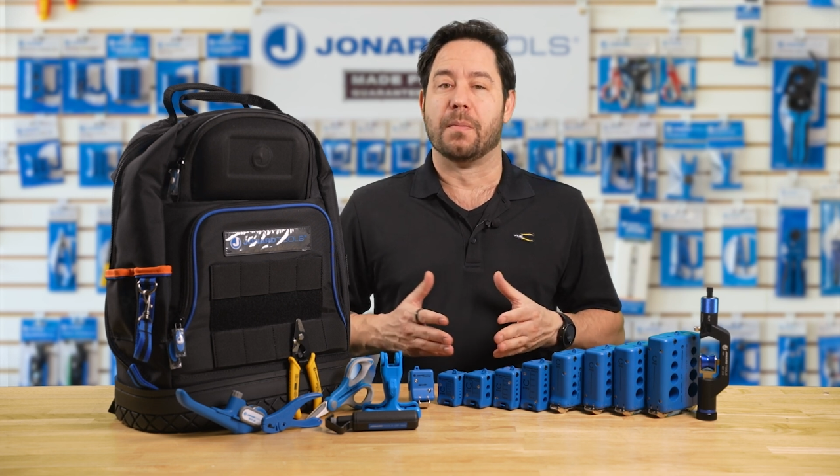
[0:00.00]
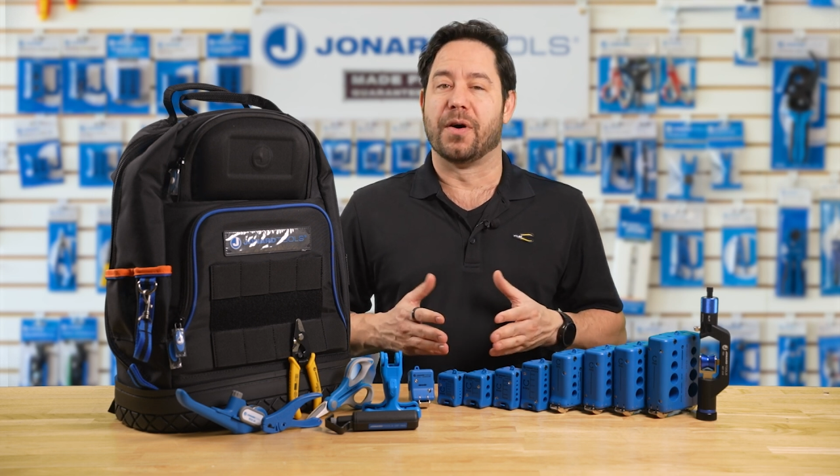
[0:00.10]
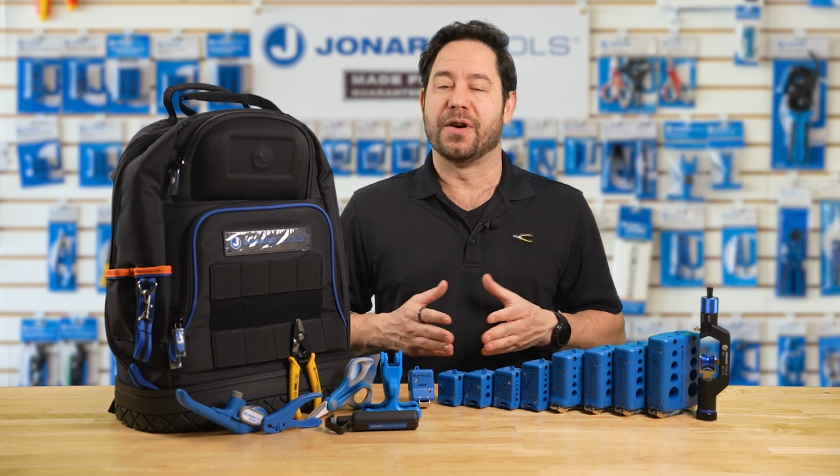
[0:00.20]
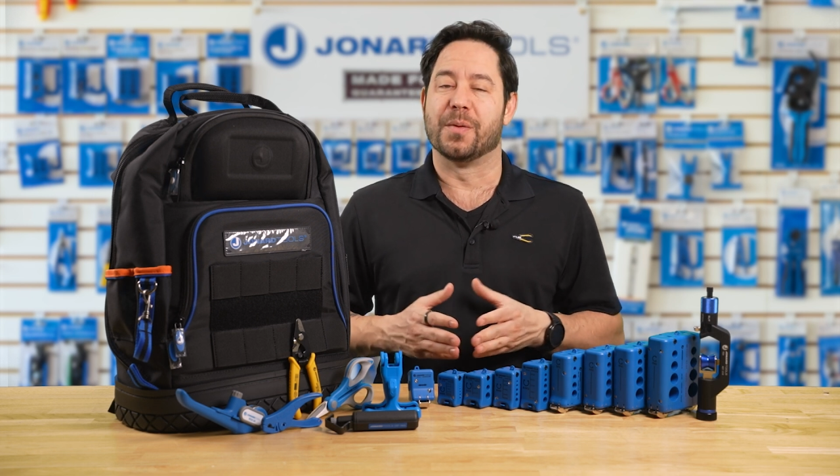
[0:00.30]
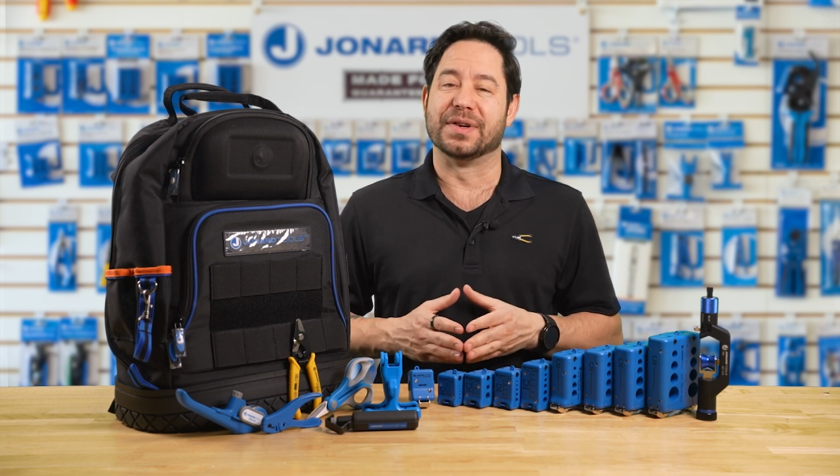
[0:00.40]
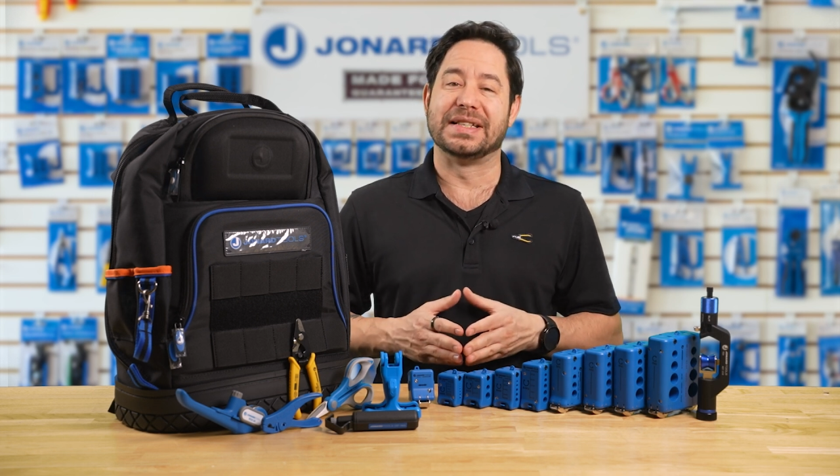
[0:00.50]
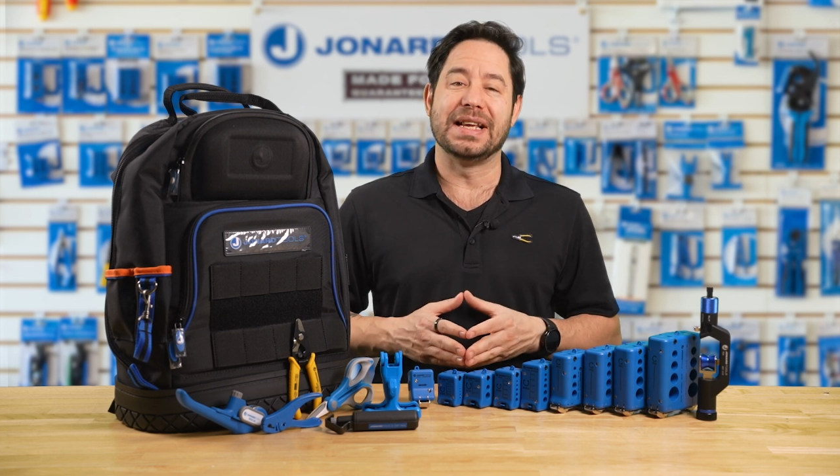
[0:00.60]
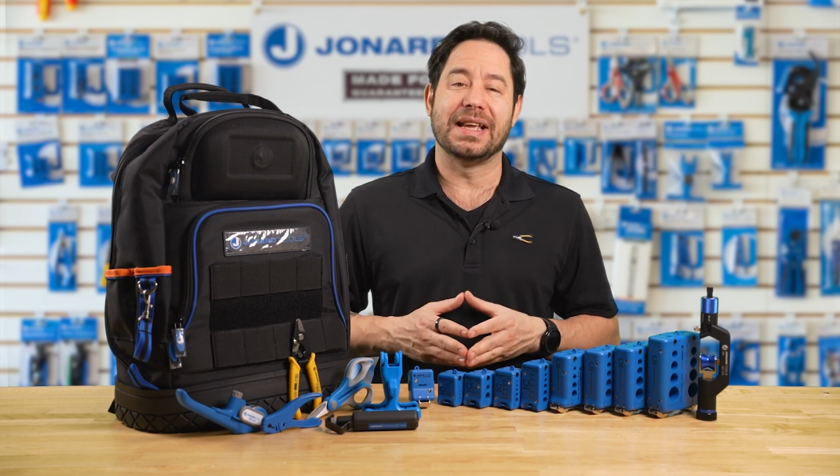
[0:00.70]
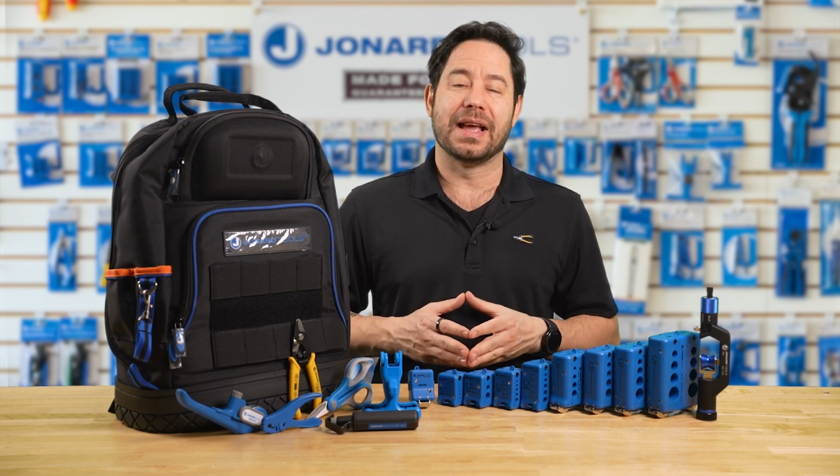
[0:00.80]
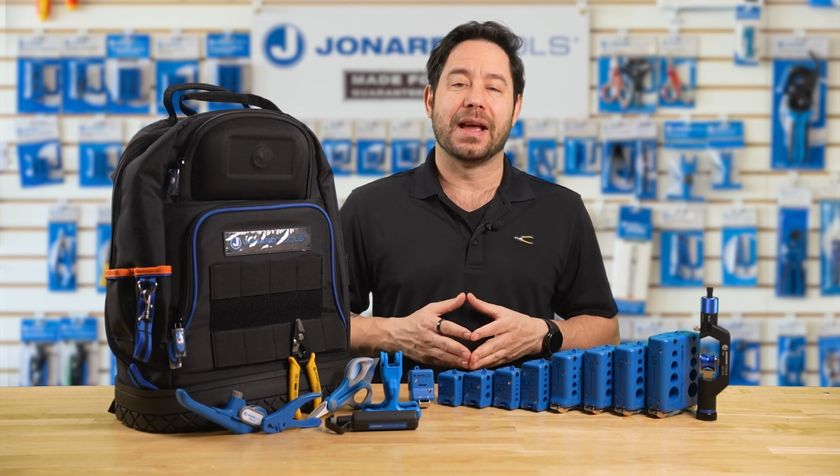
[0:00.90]
part number
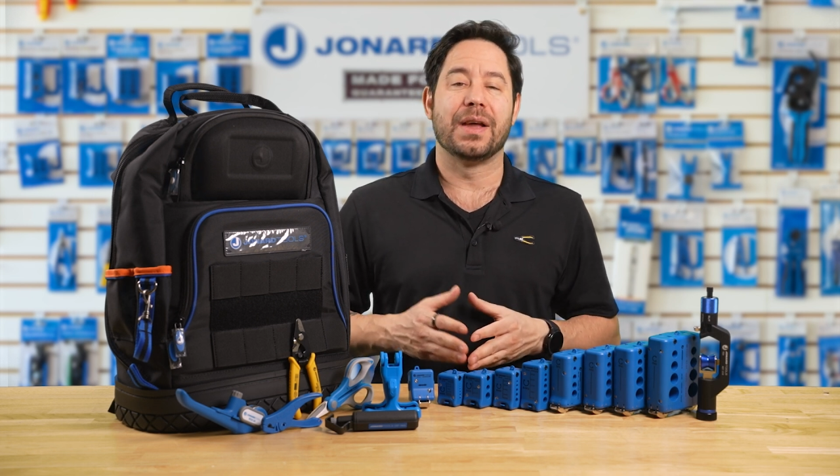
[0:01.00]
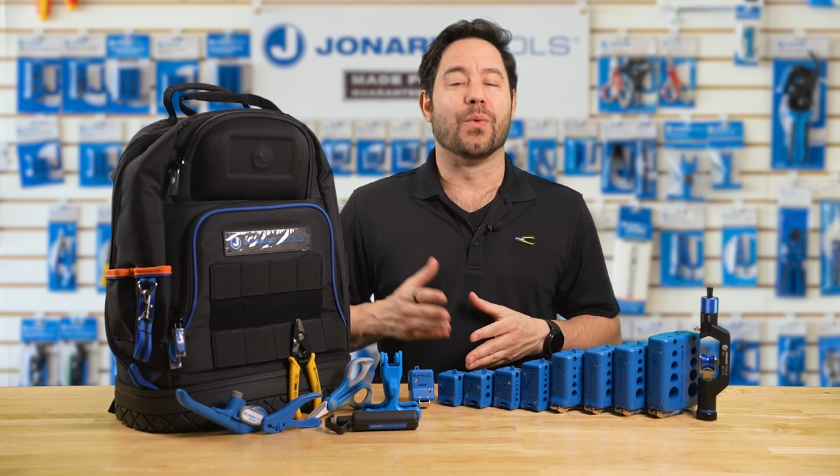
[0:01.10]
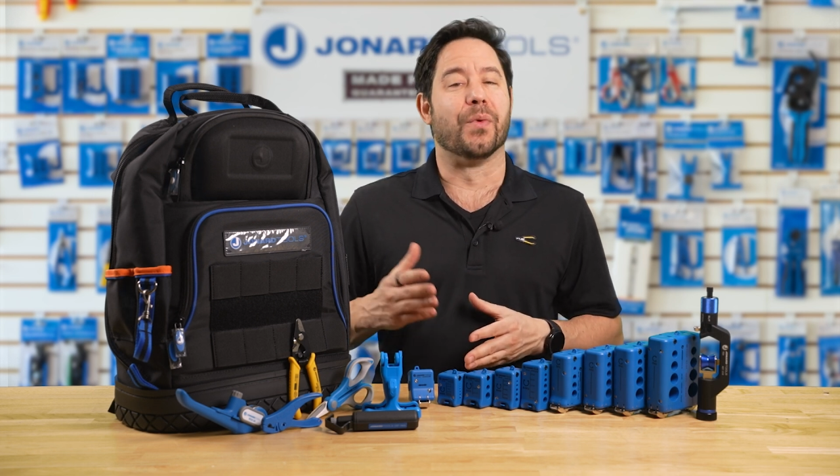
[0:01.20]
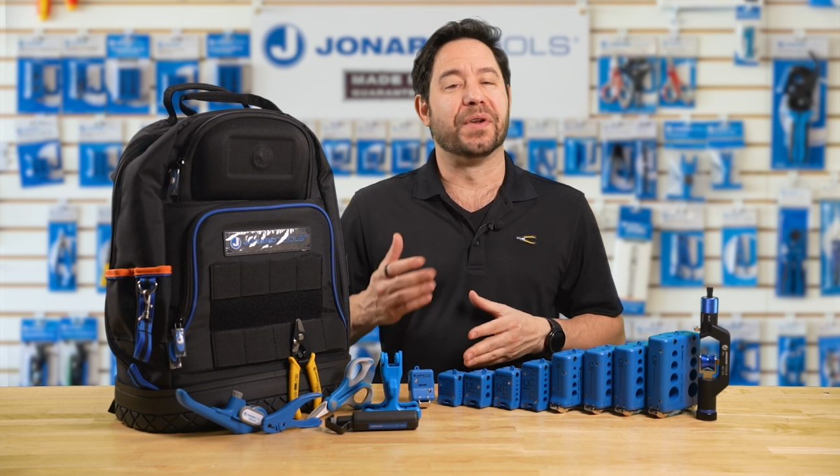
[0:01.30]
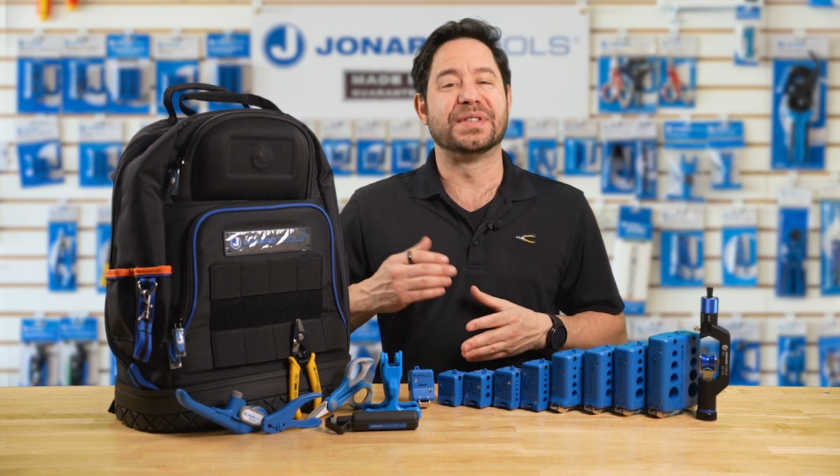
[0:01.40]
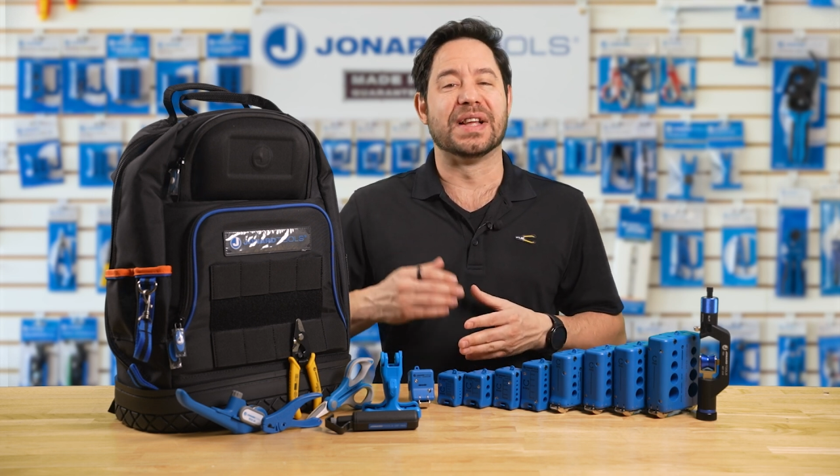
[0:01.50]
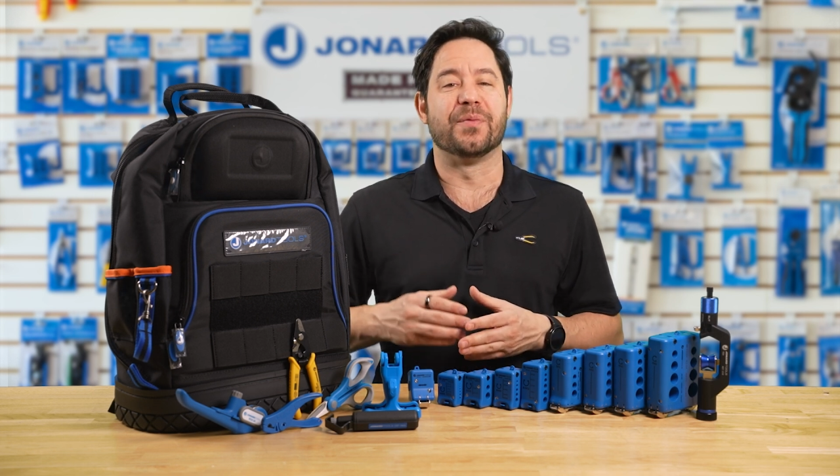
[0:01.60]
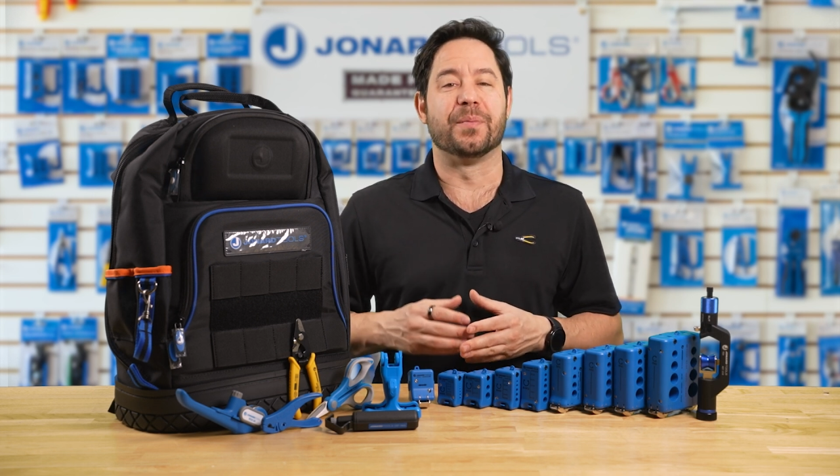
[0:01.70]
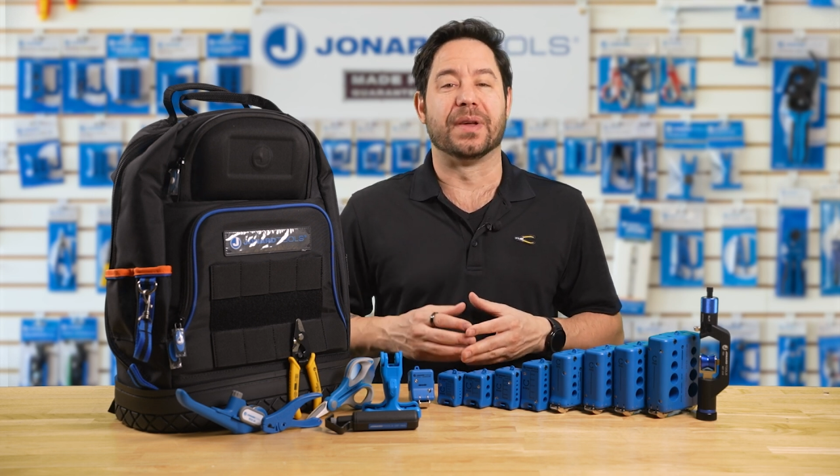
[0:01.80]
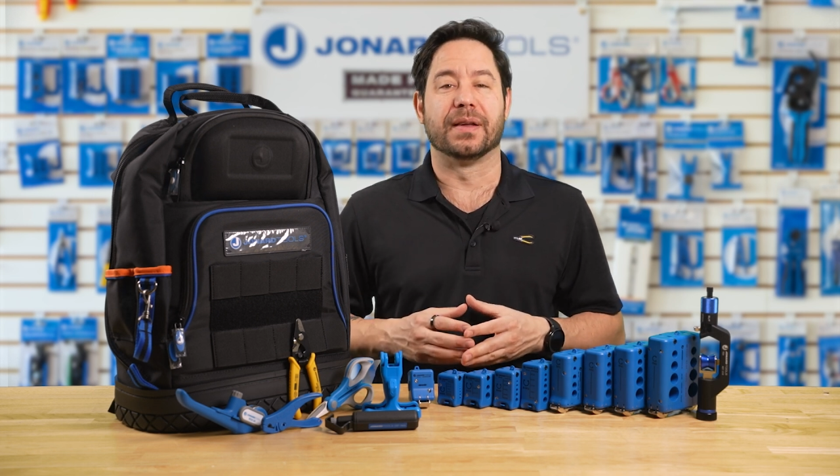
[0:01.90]

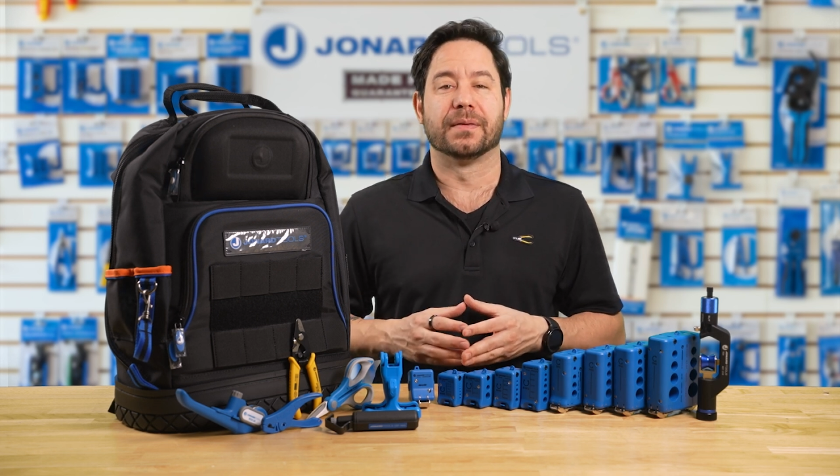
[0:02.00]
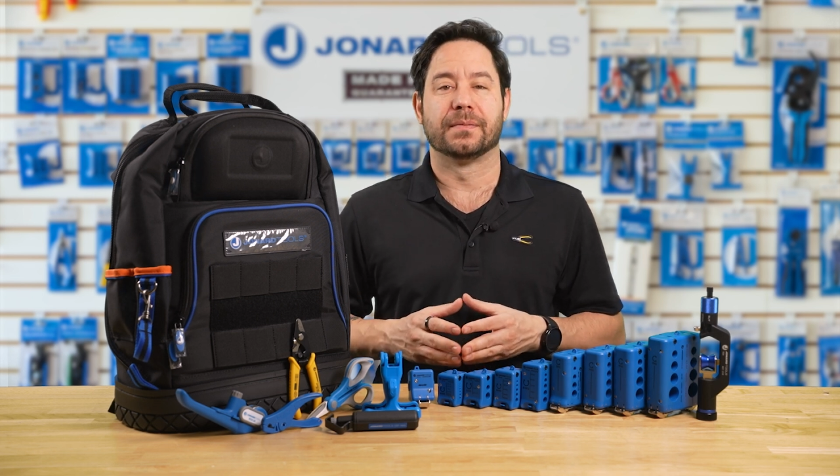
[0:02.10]
TK-107B.